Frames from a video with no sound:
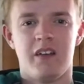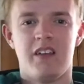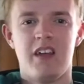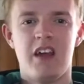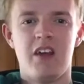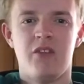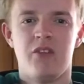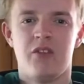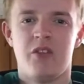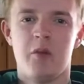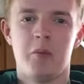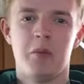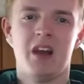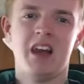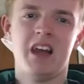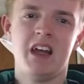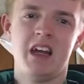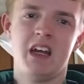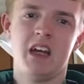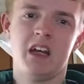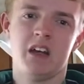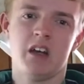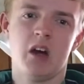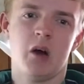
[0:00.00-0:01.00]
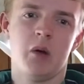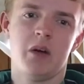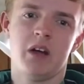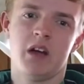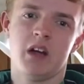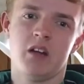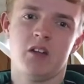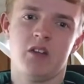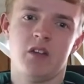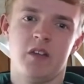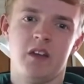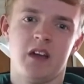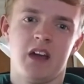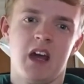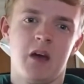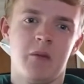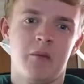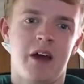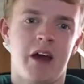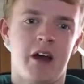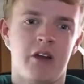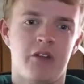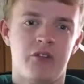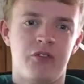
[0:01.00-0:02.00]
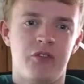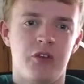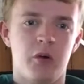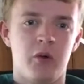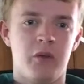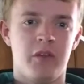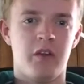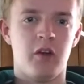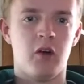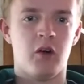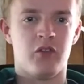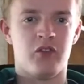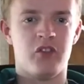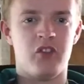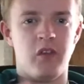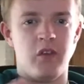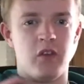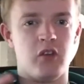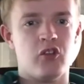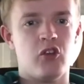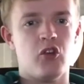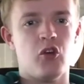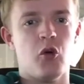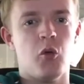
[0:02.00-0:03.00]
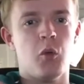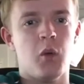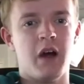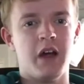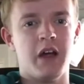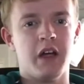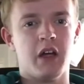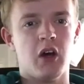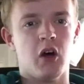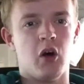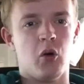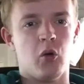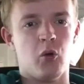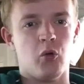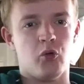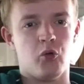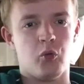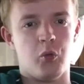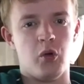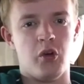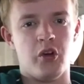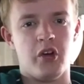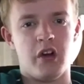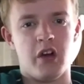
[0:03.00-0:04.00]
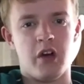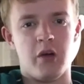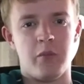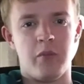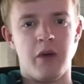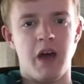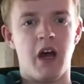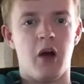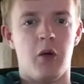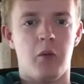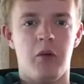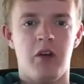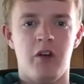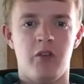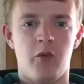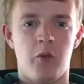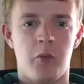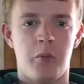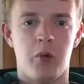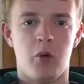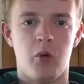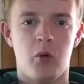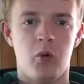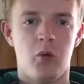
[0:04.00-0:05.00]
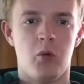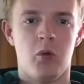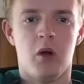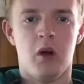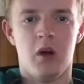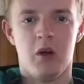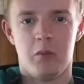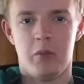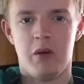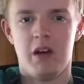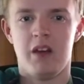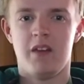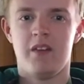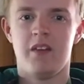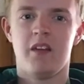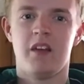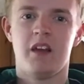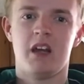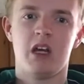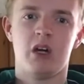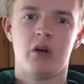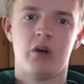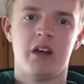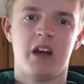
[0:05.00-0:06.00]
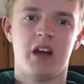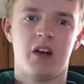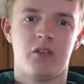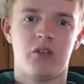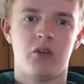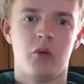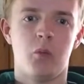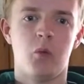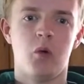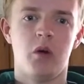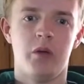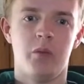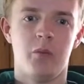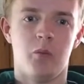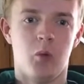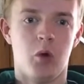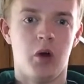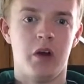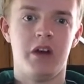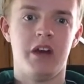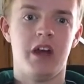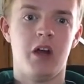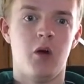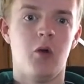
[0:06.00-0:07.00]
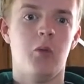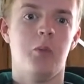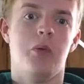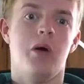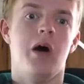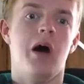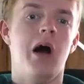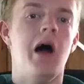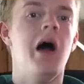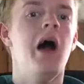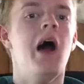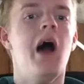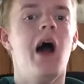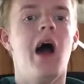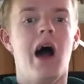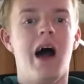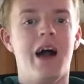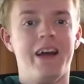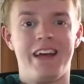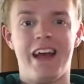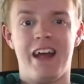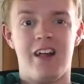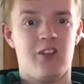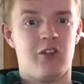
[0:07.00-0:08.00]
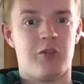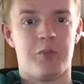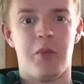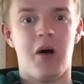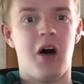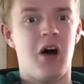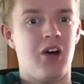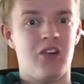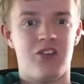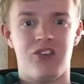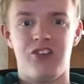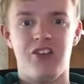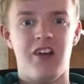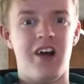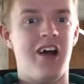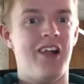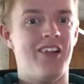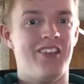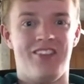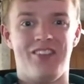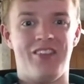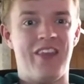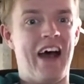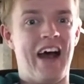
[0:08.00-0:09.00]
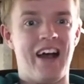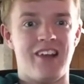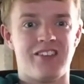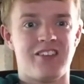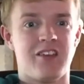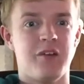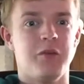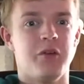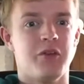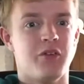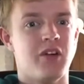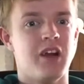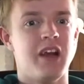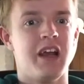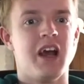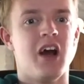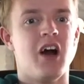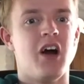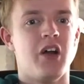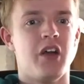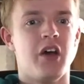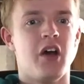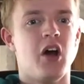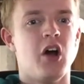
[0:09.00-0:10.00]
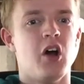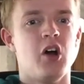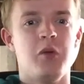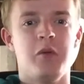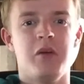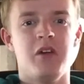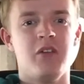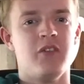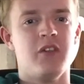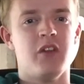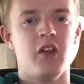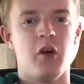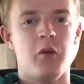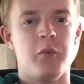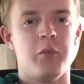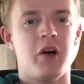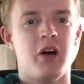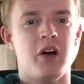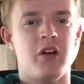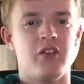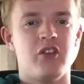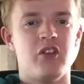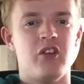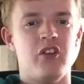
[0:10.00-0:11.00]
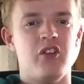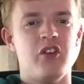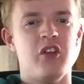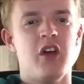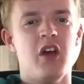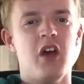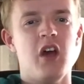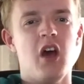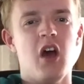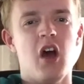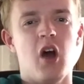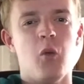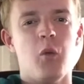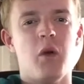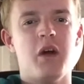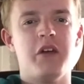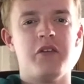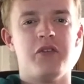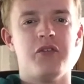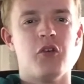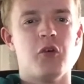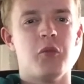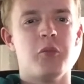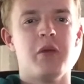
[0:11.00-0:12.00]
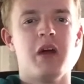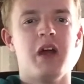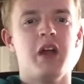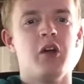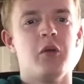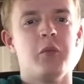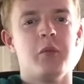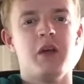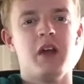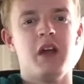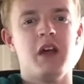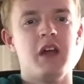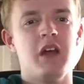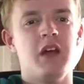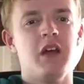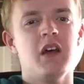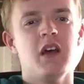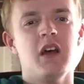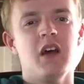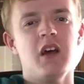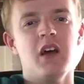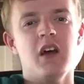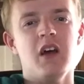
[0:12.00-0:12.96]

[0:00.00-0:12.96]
give them a lead going into the game at Anfield, and then obviously the 2 away goals would help Liverpool, meaning that they don't have to win 1-0, but against Barca, that's going to be really hard at home, even though Barca's away form may not be